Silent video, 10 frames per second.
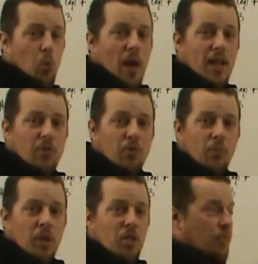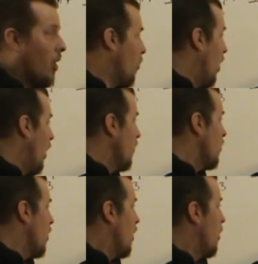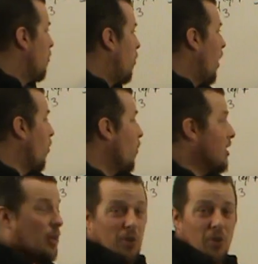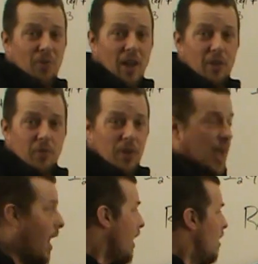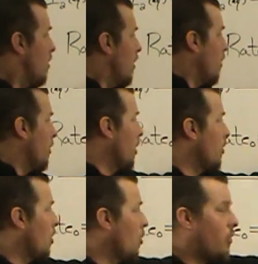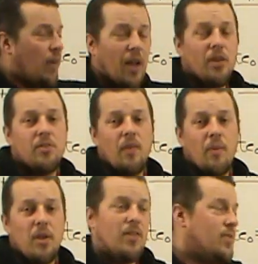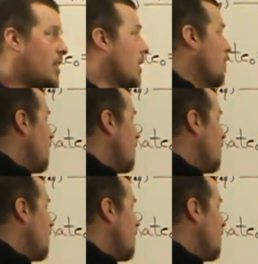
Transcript: rates from each of our runs, but we don't know the value of K and we don't know the values of A, B, and C.